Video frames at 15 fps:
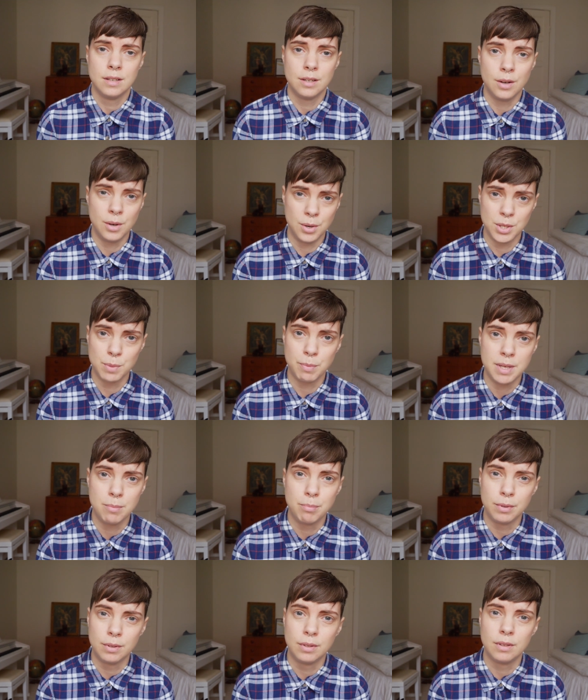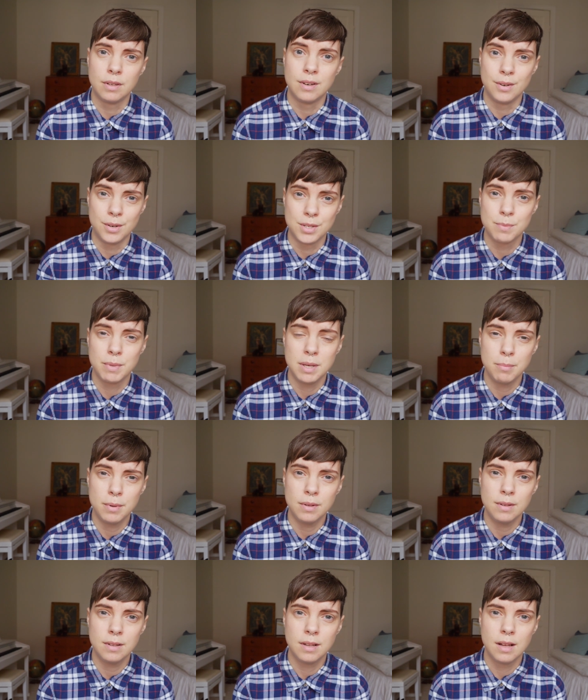hurt people hurt
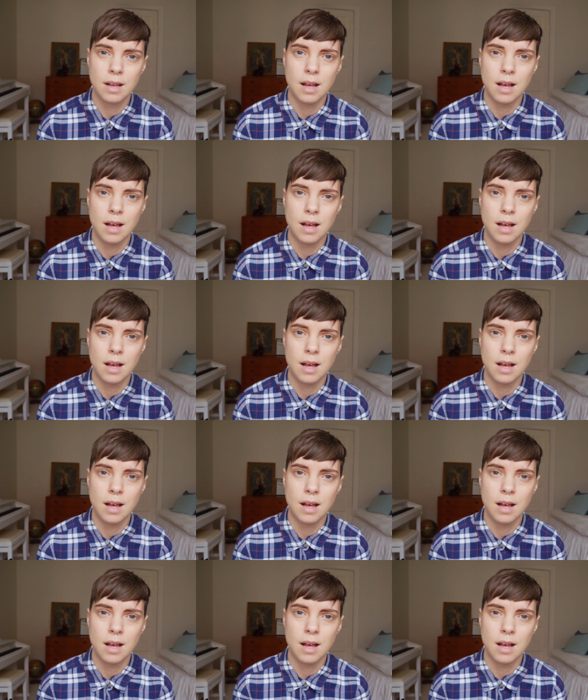people,